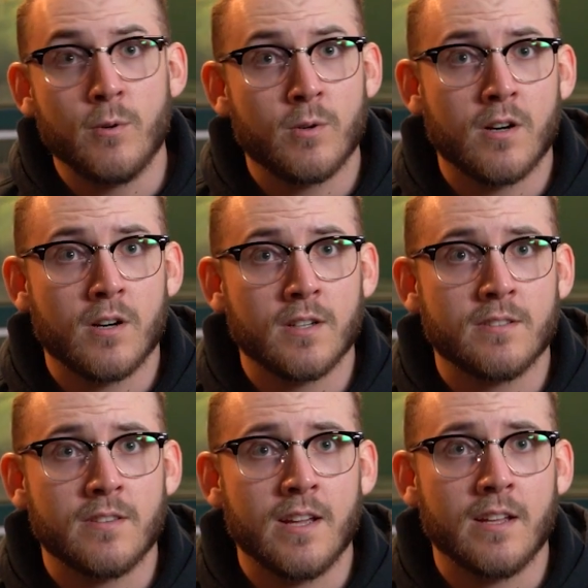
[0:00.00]
these cards
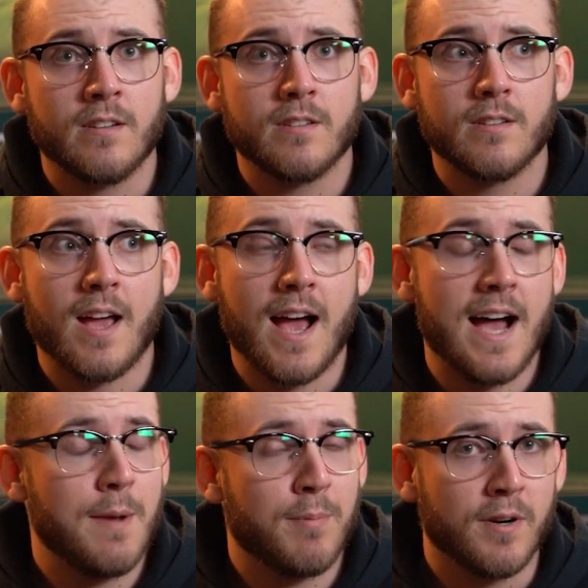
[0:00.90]
that
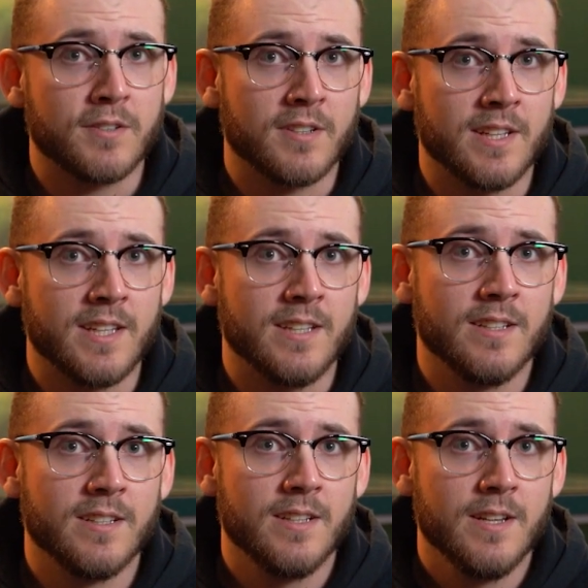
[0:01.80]
I personally
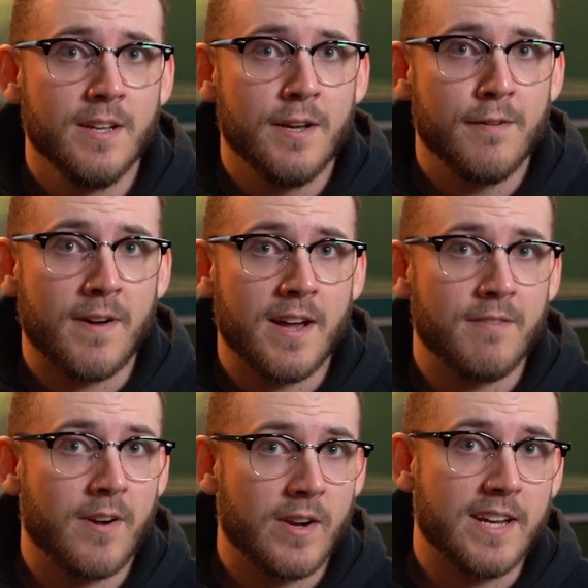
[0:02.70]

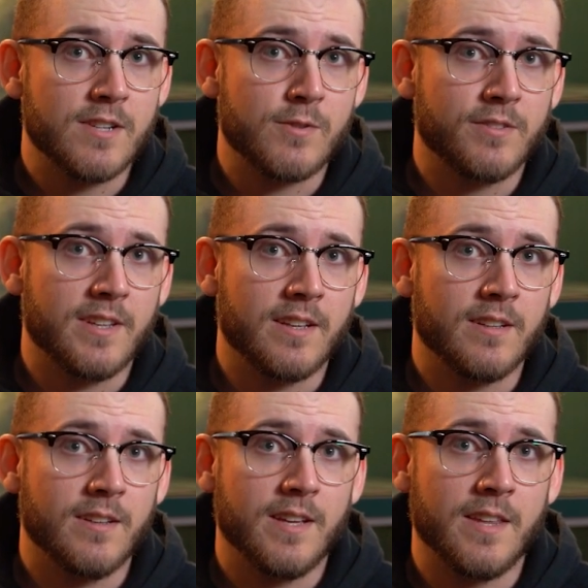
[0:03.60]
find very interesting in
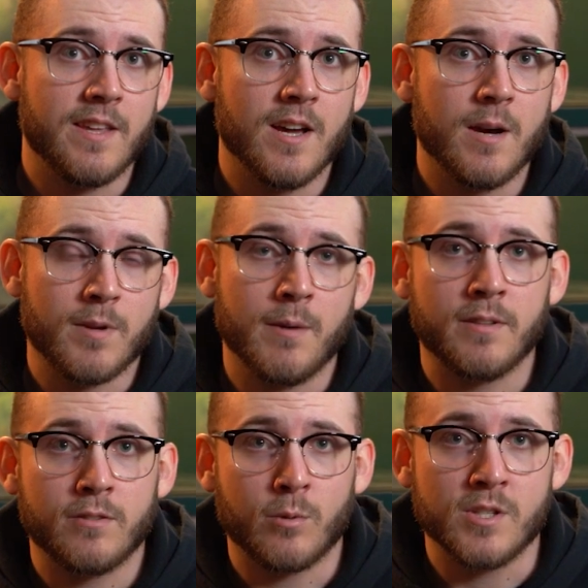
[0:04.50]
the
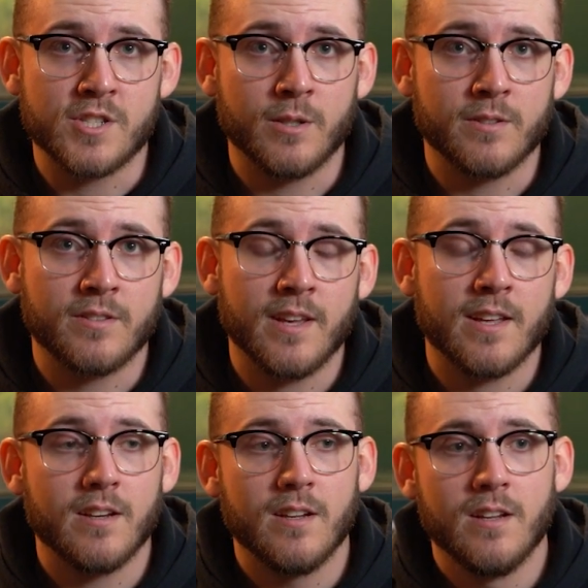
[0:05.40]
upcoming Sword and Shield
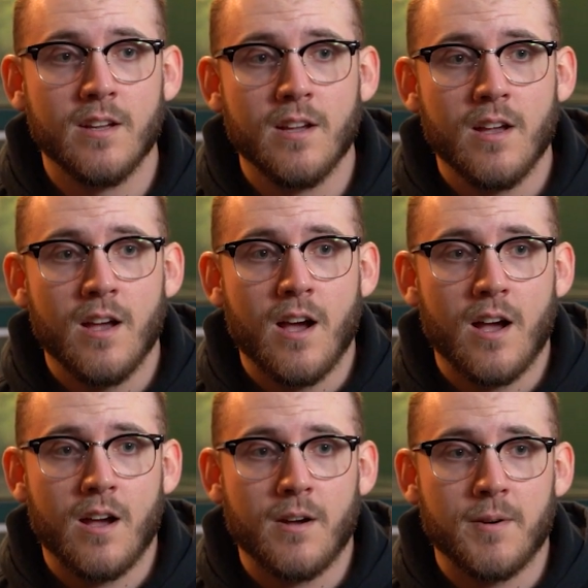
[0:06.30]
set.
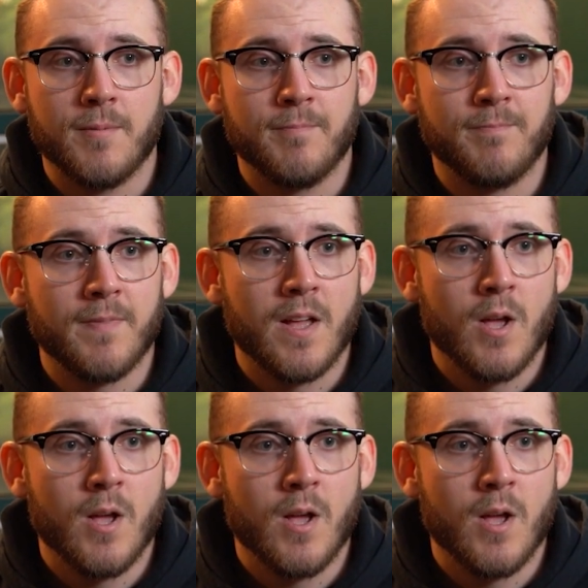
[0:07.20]
Um,